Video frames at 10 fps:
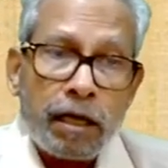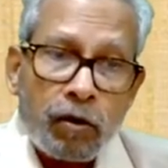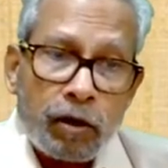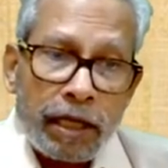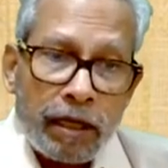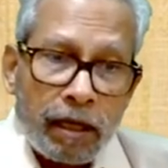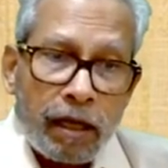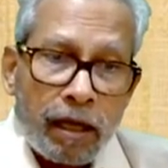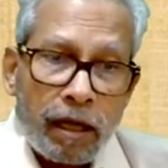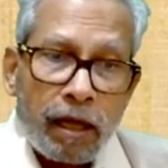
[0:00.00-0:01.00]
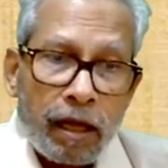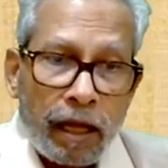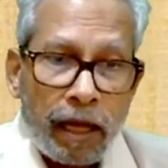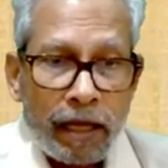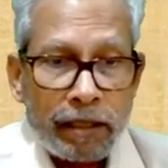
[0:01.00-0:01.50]
recruiting
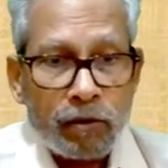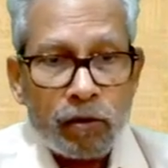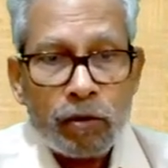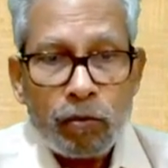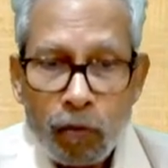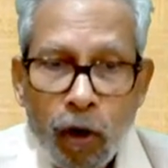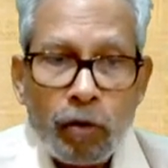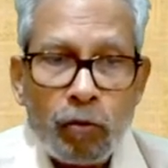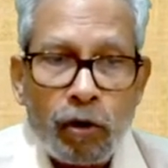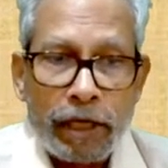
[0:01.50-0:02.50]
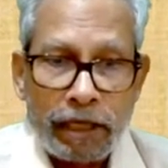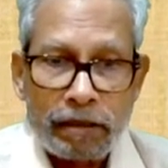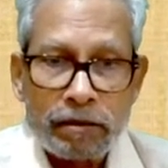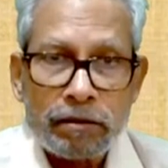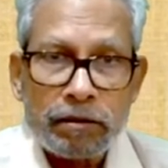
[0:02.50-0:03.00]
and your onboarding.